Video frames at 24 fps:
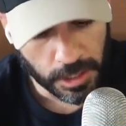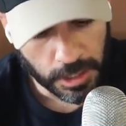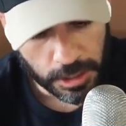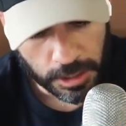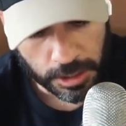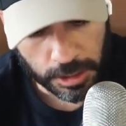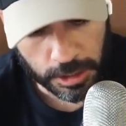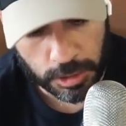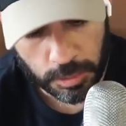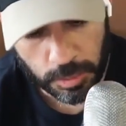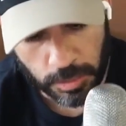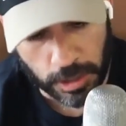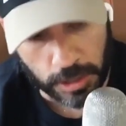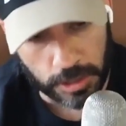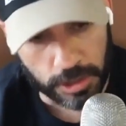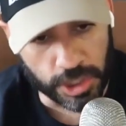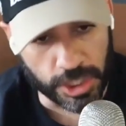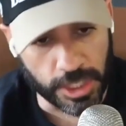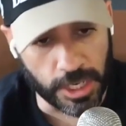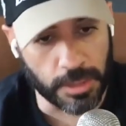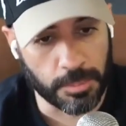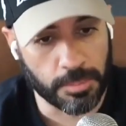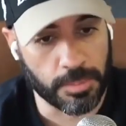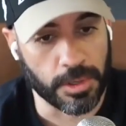Here's what our
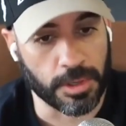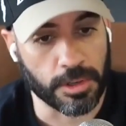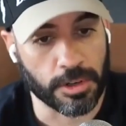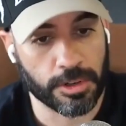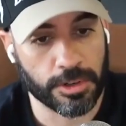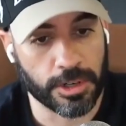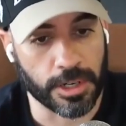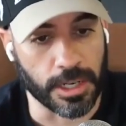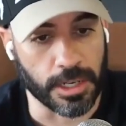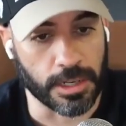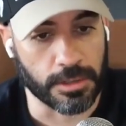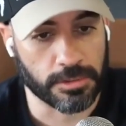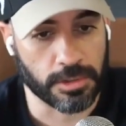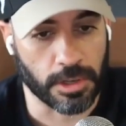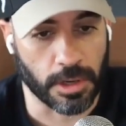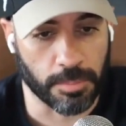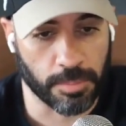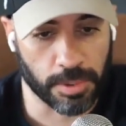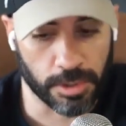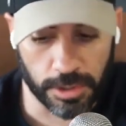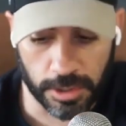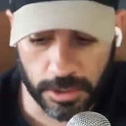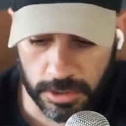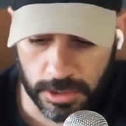champion creatives are
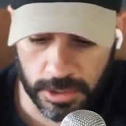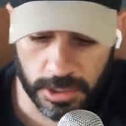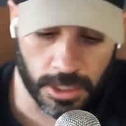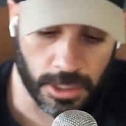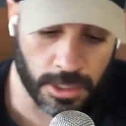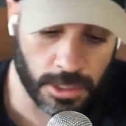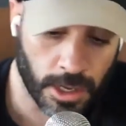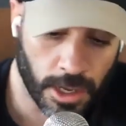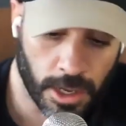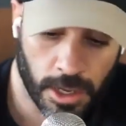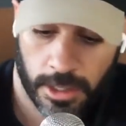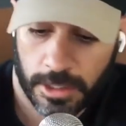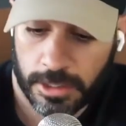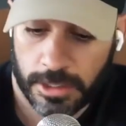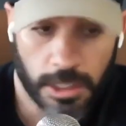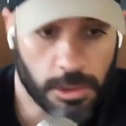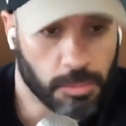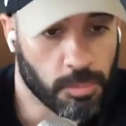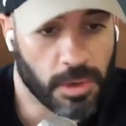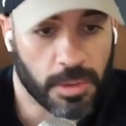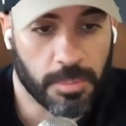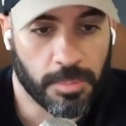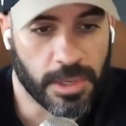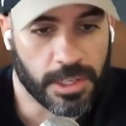producing. Did
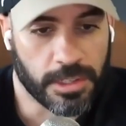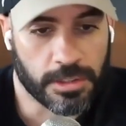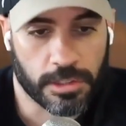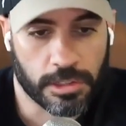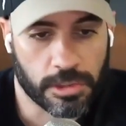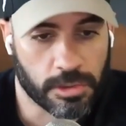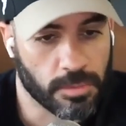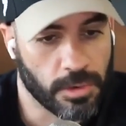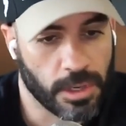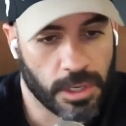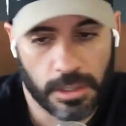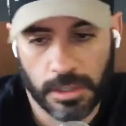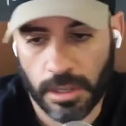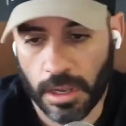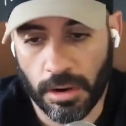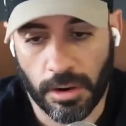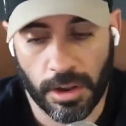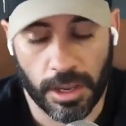we beat this week? No.